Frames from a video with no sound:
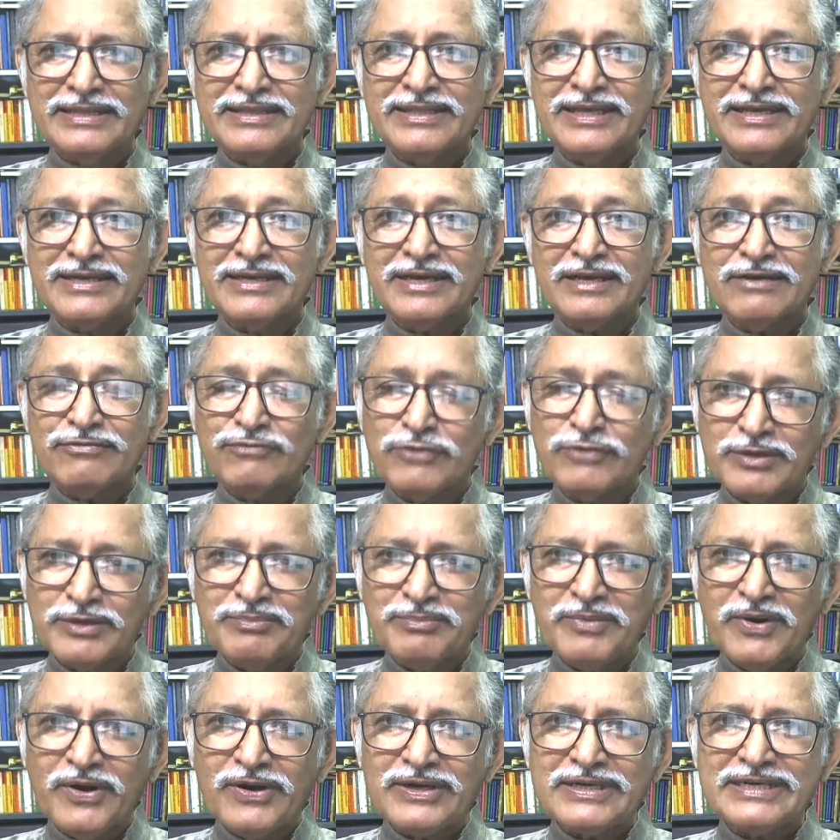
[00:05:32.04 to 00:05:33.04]
There are
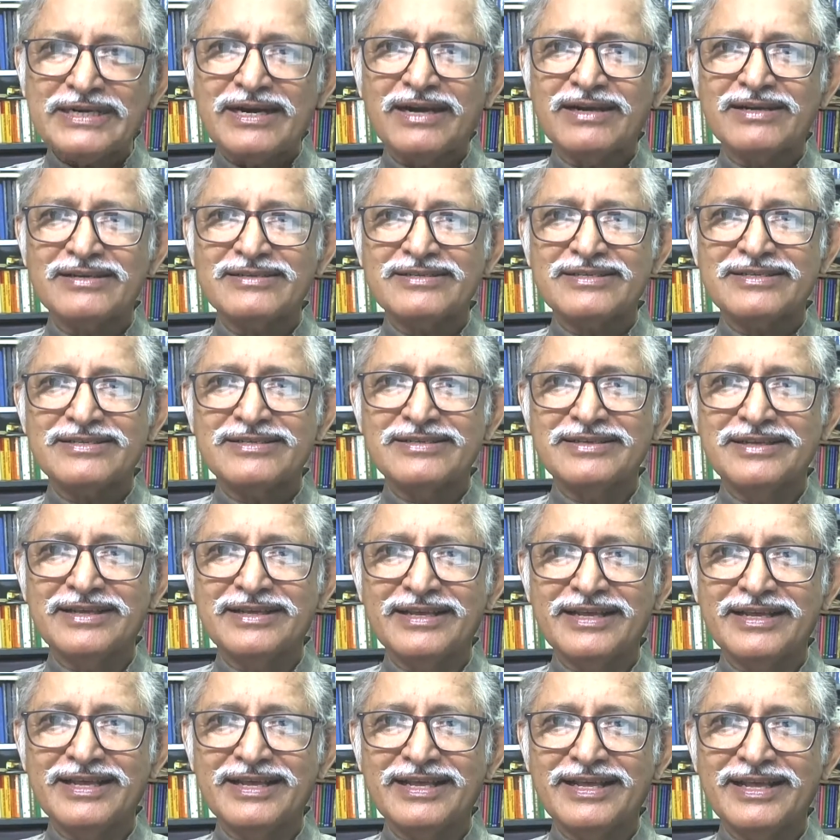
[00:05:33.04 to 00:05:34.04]
football cults.
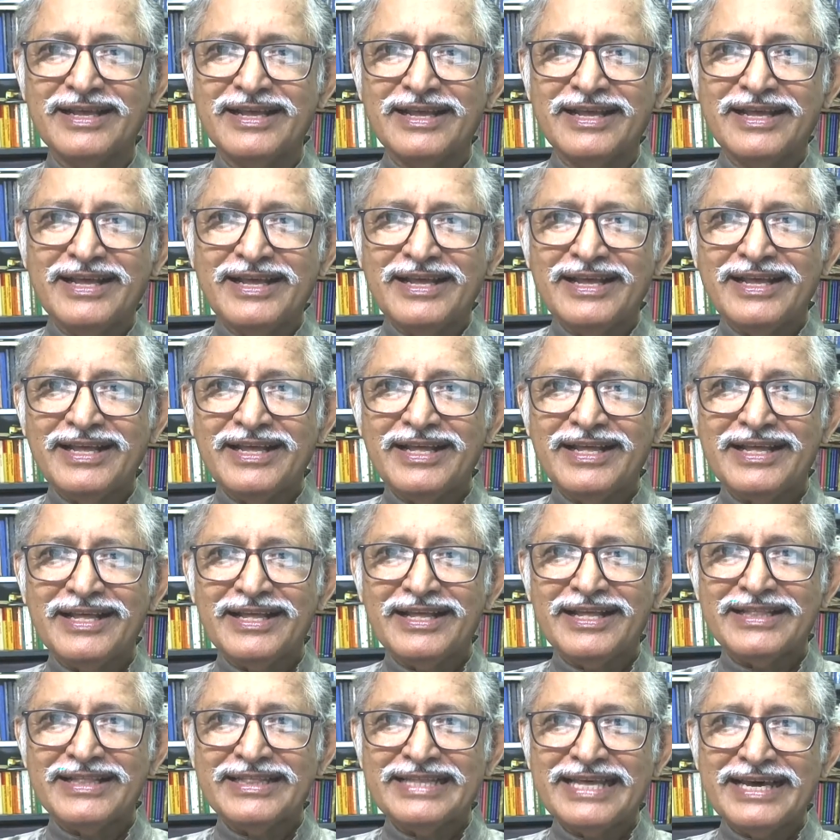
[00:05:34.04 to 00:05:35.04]

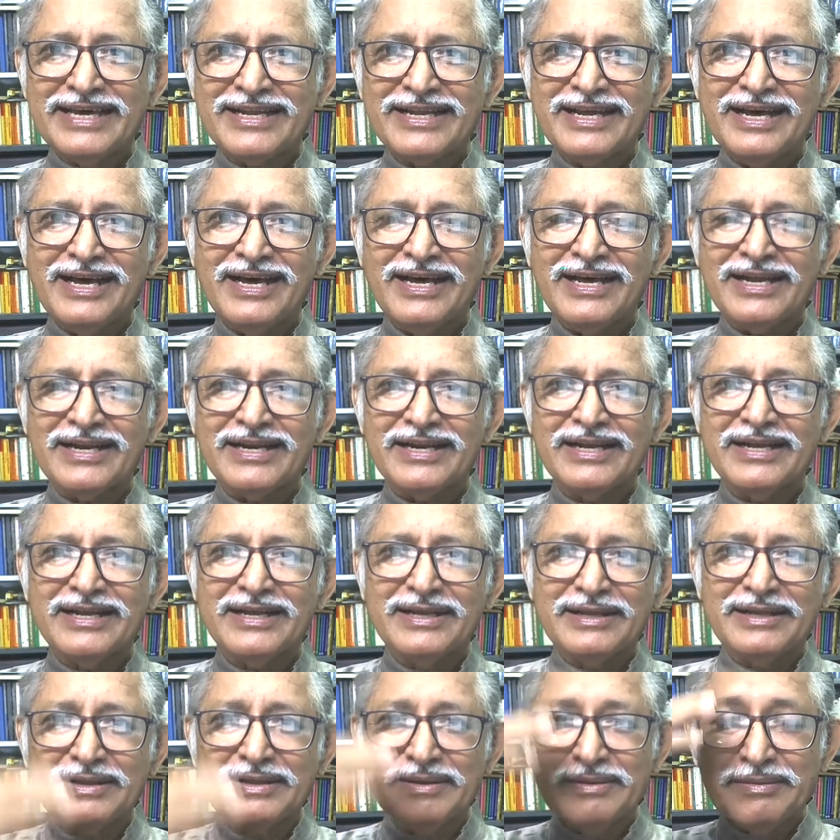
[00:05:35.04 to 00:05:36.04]
There are
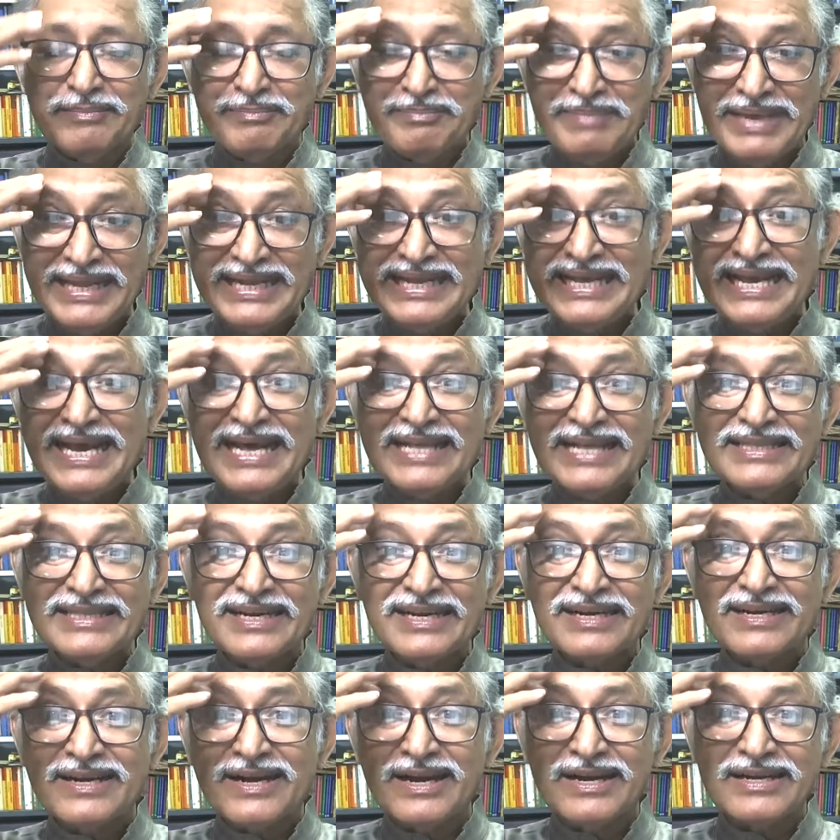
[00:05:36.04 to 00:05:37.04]
many
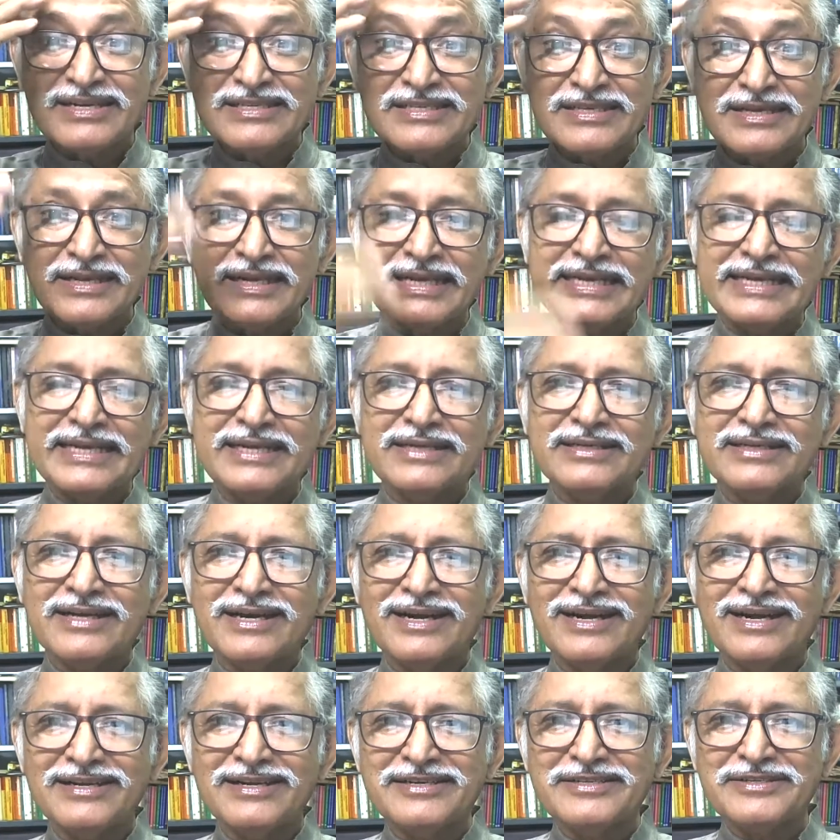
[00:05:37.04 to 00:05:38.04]
other cults, cricket
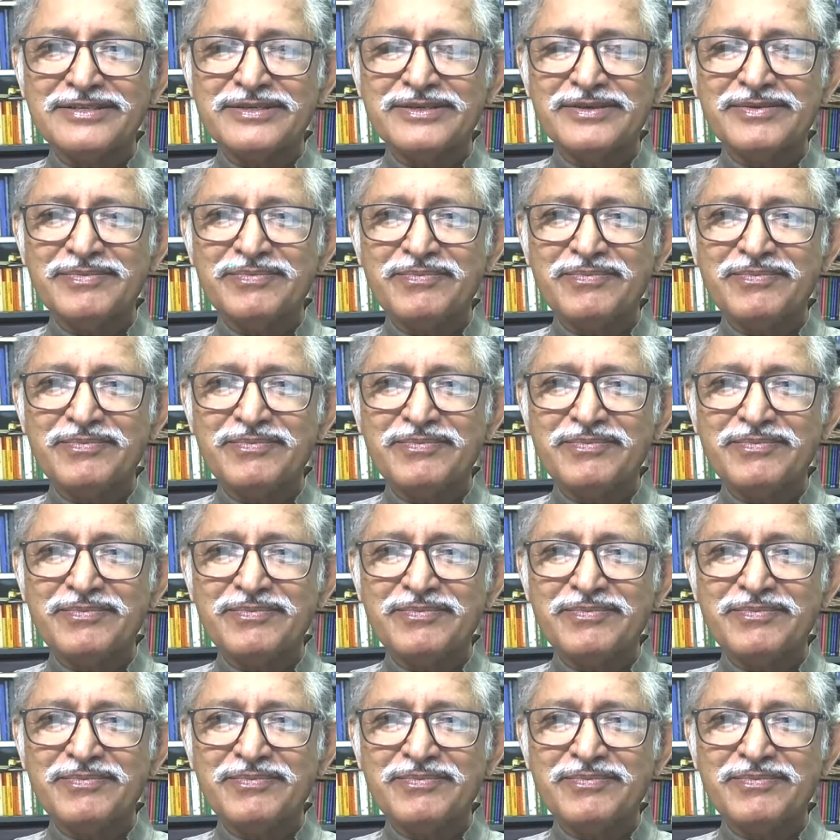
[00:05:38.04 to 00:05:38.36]
cults.